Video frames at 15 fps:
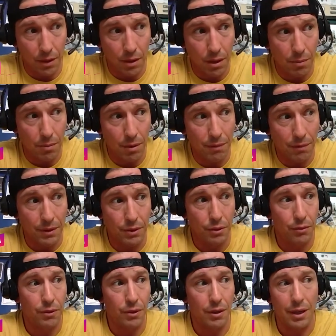if I do
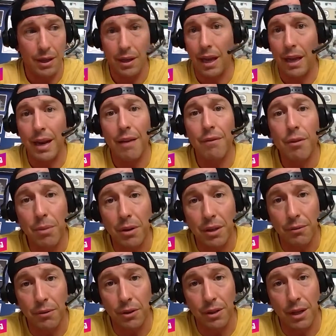feel and everybody
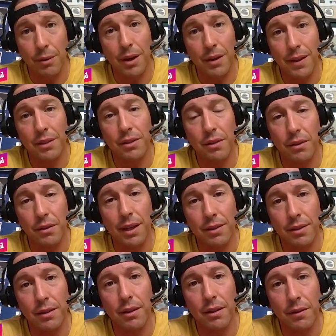feels that way, and that's
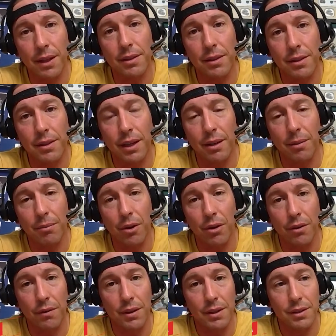the second part of
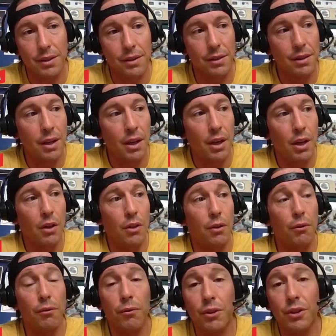this is the
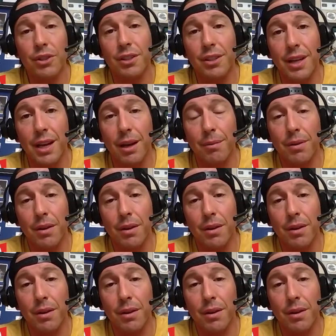first step